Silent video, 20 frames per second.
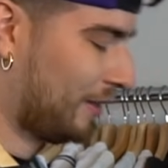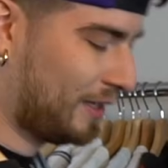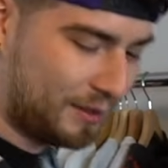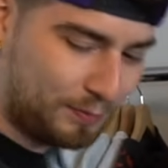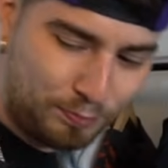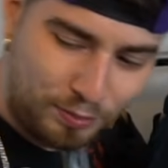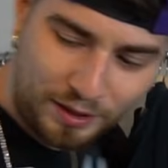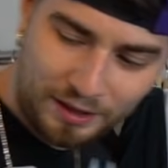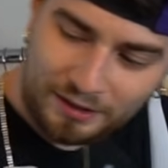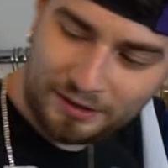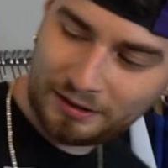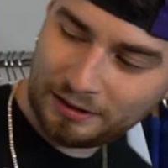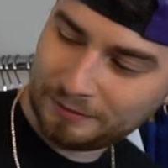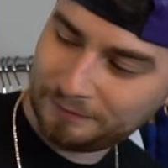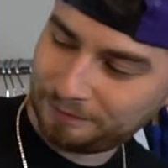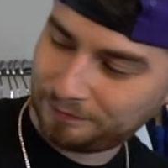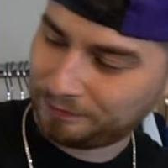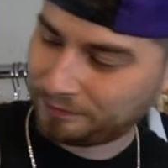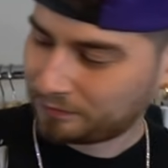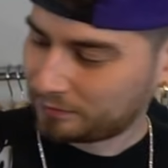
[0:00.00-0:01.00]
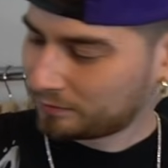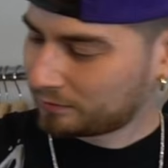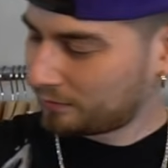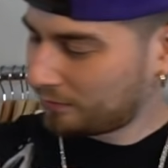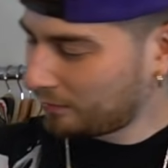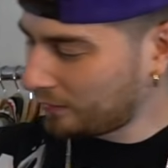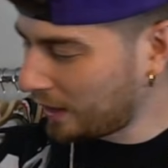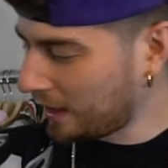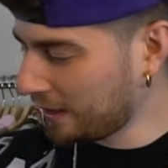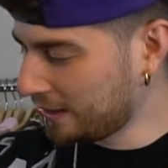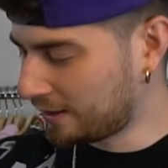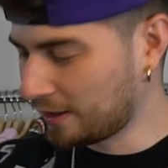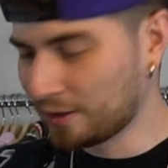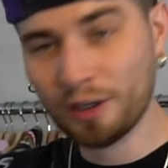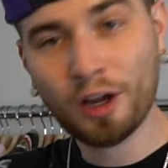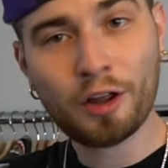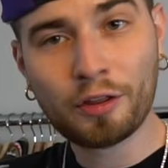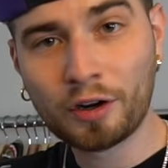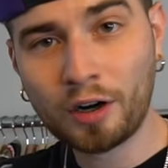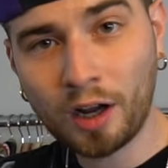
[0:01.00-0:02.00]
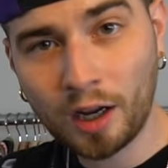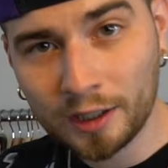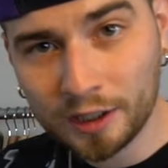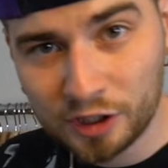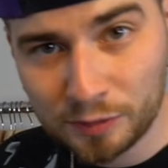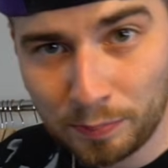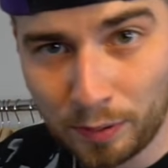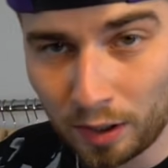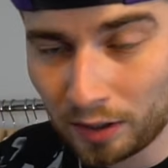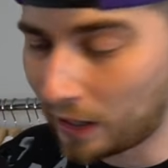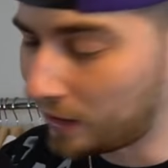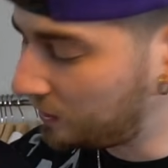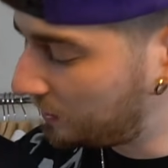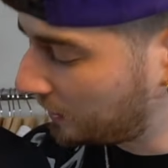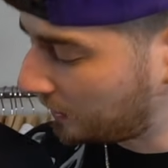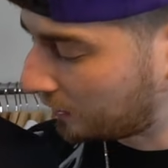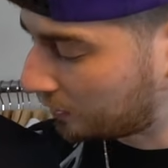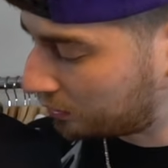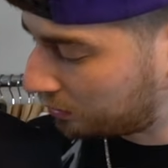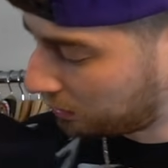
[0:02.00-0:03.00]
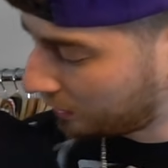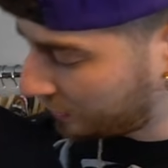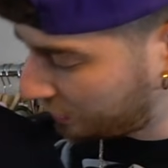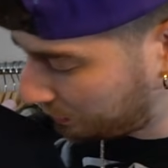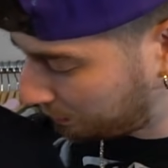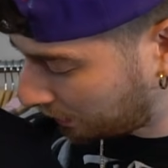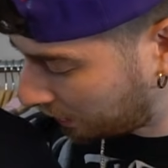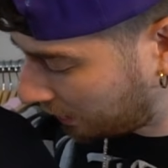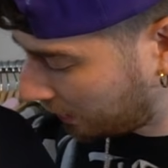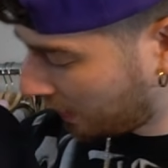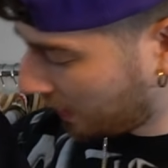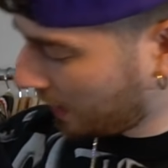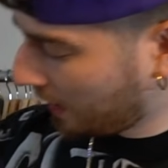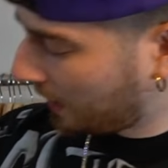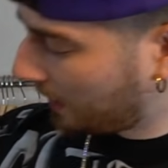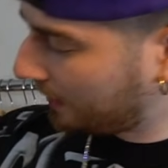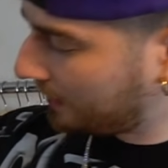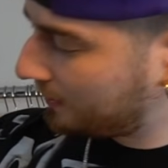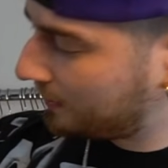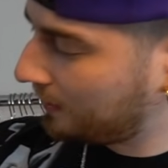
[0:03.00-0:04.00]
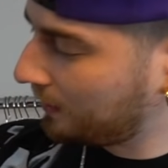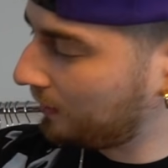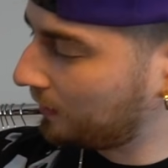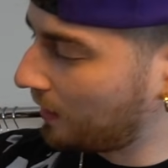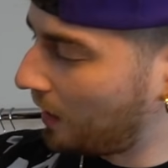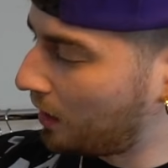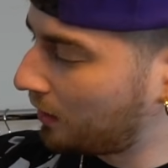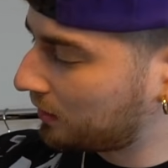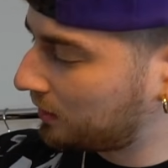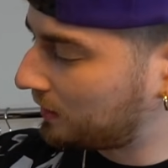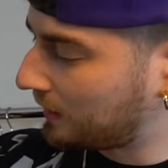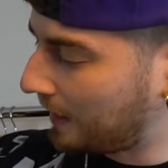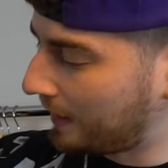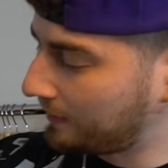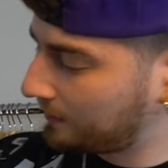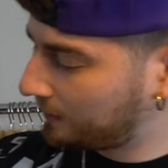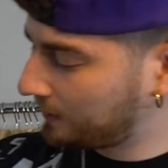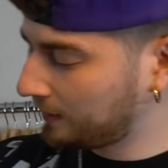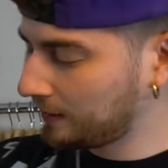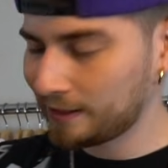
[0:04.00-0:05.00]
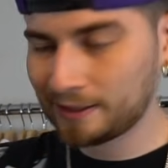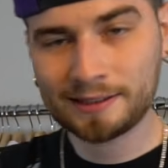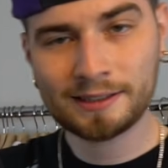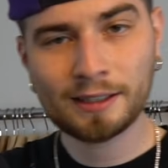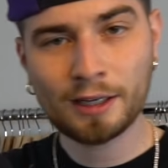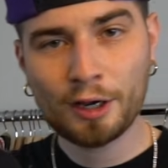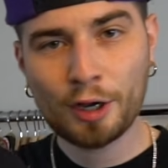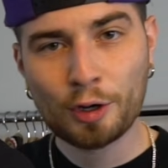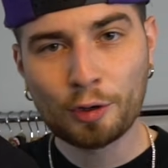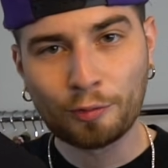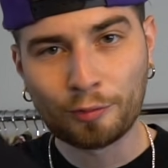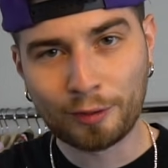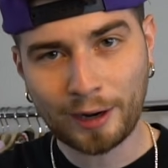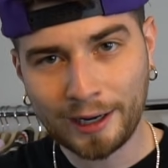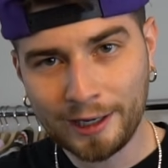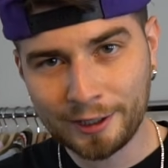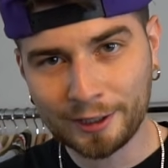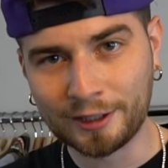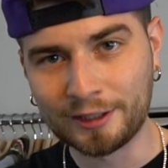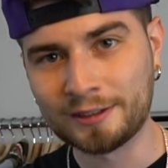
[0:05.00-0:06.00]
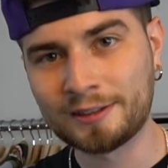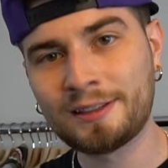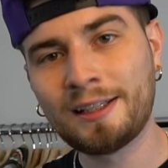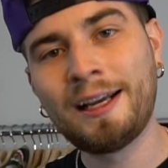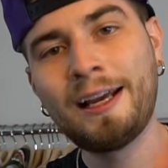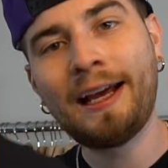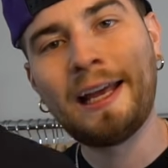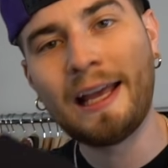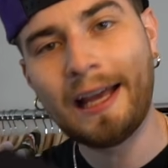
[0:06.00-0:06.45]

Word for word: this piece is another honey chipotle chicken crisper. It is the Los Angeles Raiders.